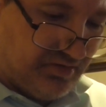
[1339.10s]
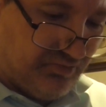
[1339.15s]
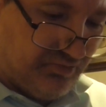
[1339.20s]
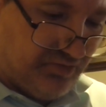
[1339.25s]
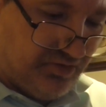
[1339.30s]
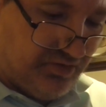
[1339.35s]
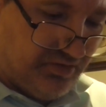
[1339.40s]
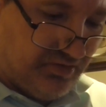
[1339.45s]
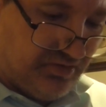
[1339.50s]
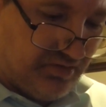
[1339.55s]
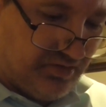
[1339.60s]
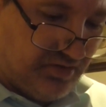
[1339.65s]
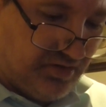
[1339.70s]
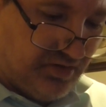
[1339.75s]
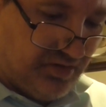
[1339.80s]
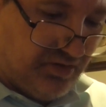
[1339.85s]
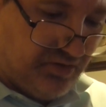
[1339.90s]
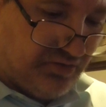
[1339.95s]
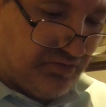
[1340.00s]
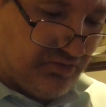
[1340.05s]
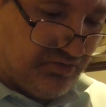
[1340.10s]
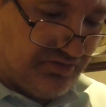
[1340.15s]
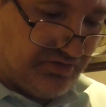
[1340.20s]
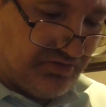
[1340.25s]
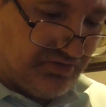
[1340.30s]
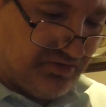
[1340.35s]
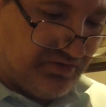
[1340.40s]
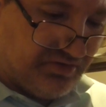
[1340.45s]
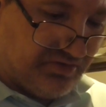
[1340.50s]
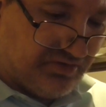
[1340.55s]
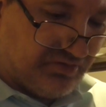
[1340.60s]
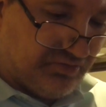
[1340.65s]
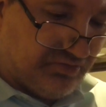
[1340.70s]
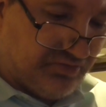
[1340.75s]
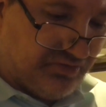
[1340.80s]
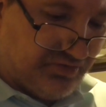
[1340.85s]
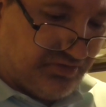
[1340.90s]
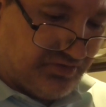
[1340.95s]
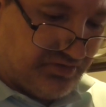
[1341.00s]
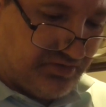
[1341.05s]
when Toys R Us
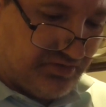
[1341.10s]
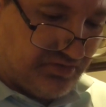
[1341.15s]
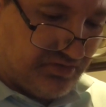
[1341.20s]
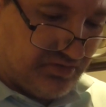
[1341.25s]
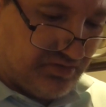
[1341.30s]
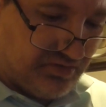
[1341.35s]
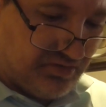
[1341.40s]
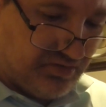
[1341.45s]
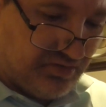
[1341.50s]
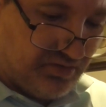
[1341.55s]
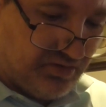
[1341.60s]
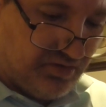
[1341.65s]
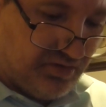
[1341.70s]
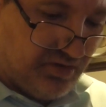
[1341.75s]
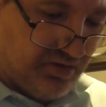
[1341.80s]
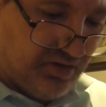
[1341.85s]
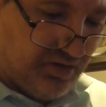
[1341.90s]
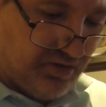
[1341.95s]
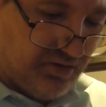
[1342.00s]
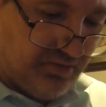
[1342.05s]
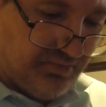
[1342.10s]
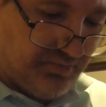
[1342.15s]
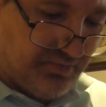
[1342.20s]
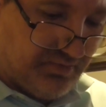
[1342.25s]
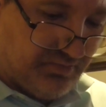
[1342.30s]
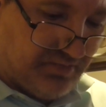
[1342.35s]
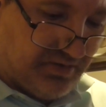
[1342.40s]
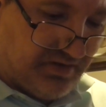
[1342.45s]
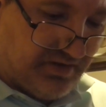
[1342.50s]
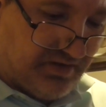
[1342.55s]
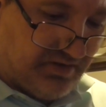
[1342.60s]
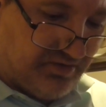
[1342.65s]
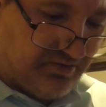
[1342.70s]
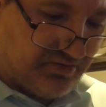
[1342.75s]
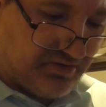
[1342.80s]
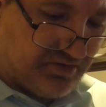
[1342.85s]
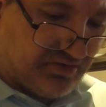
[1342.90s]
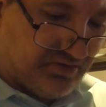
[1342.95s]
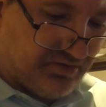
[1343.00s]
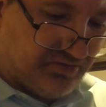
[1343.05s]
was open, but now
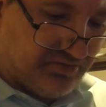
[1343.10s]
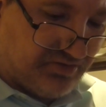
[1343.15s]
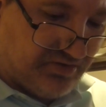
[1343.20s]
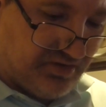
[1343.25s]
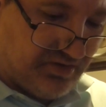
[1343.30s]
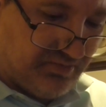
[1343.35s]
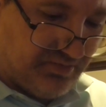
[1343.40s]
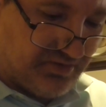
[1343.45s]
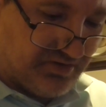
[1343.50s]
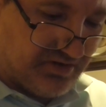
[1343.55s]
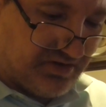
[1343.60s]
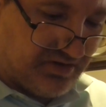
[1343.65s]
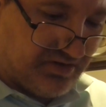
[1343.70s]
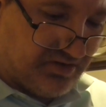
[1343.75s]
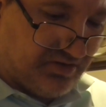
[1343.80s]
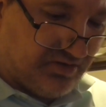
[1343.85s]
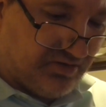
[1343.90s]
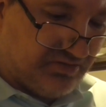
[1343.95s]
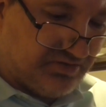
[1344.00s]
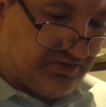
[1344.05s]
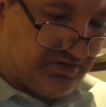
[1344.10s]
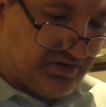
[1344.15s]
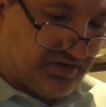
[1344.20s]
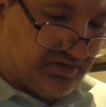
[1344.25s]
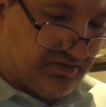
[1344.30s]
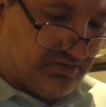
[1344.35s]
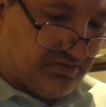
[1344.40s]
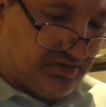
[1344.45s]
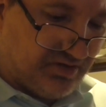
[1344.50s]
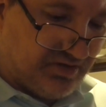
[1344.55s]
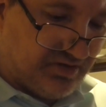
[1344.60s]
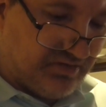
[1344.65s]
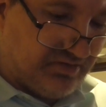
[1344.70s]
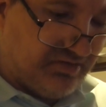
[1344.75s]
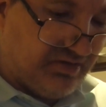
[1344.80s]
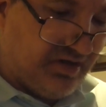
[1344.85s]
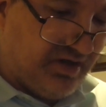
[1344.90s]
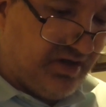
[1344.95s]
it's closed up. It's like a ghost town now.